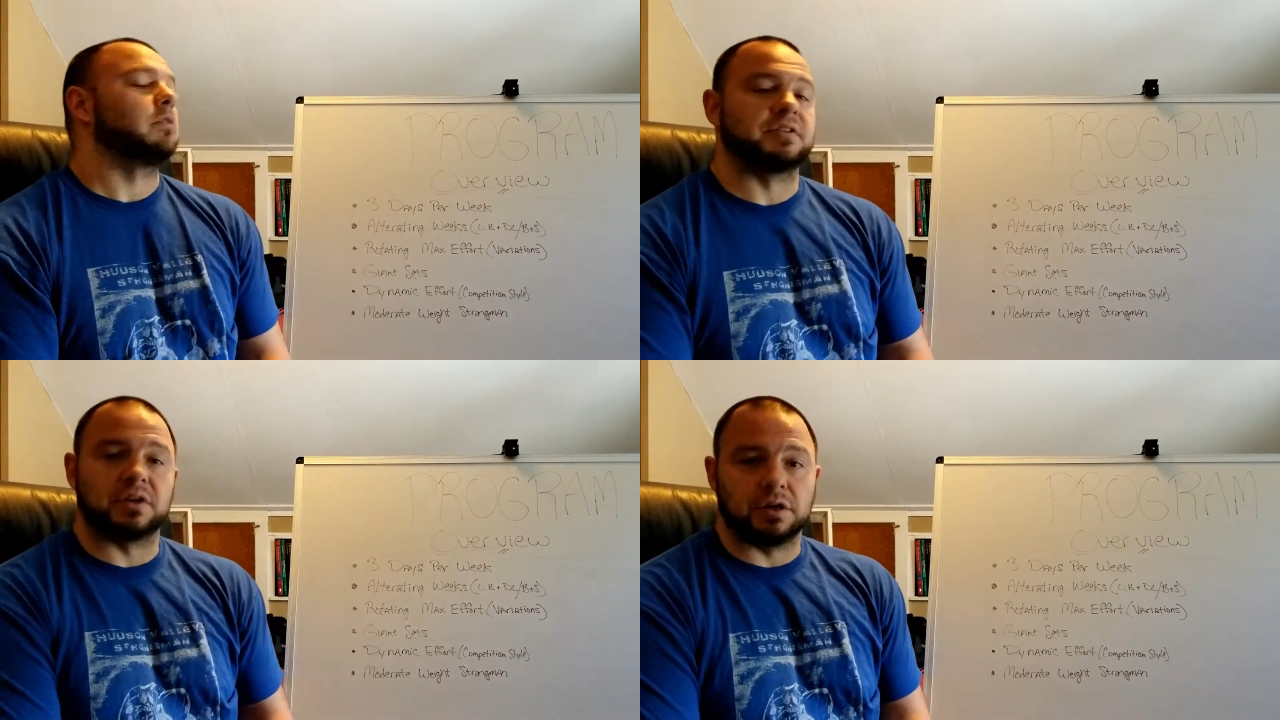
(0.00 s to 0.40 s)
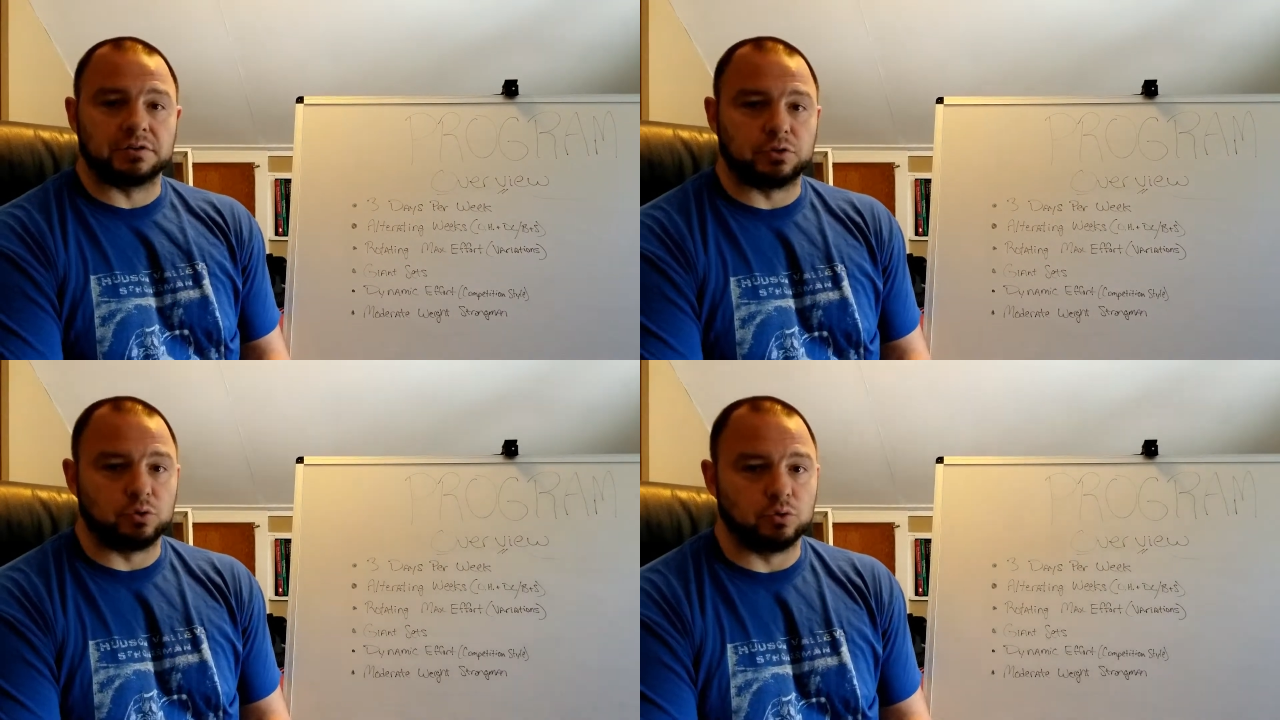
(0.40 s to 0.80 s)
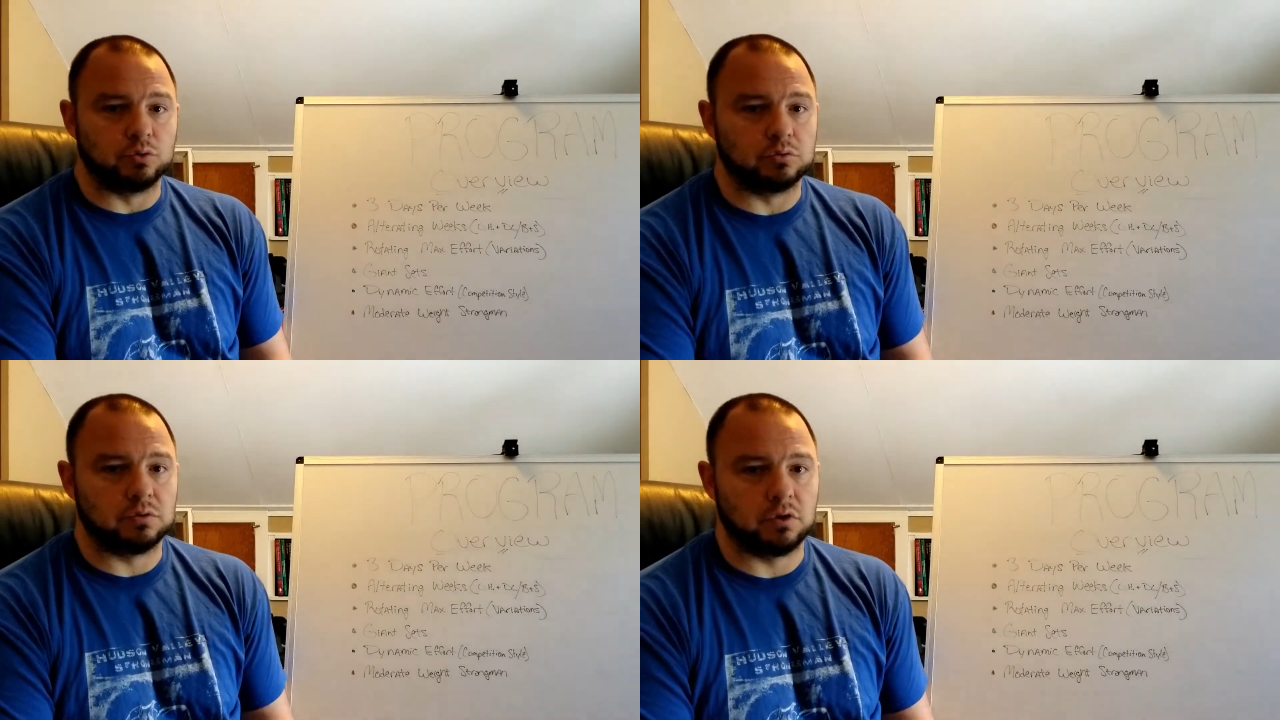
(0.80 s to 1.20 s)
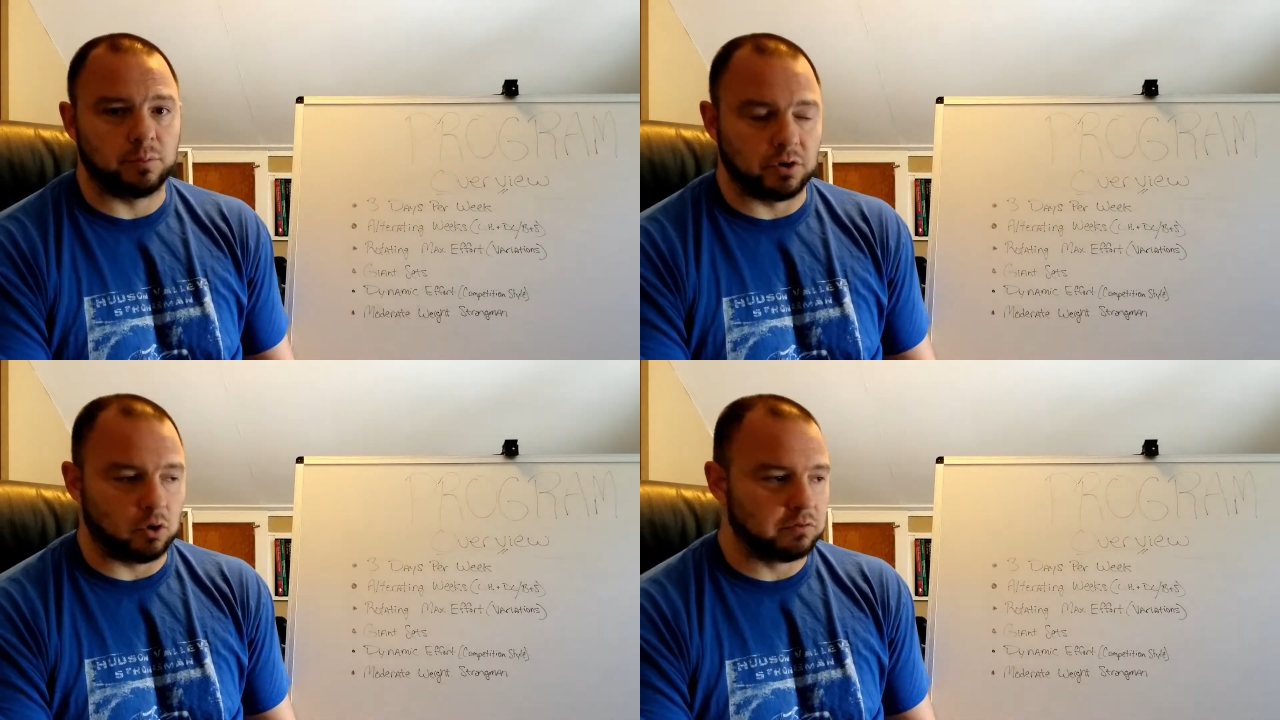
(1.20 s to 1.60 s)
let's get into a
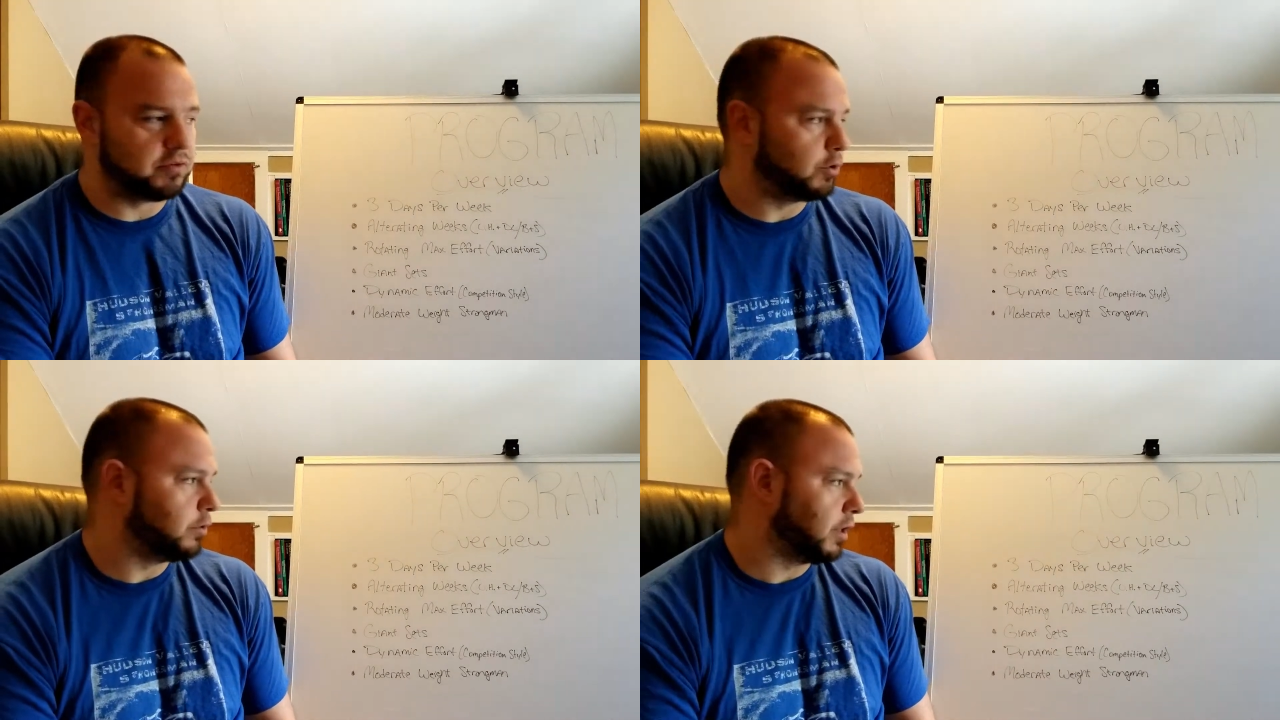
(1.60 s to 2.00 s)
little bit of overview,